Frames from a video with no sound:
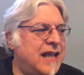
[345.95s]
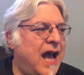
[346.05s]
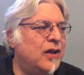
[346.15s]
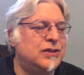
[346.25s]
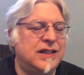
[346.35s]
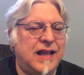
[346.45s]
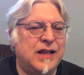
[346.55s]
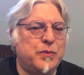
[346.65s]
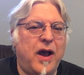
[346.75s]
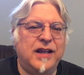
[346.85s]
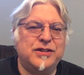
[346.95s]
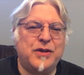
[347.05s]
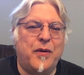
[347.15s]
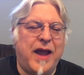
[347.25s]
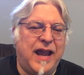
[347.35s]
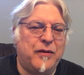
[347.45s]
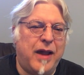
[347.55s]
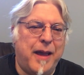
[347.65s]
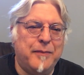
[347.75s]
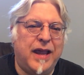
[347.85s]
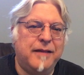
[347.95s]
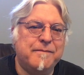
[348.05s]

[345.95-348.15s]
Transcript: house, and that's why he's so angry at me.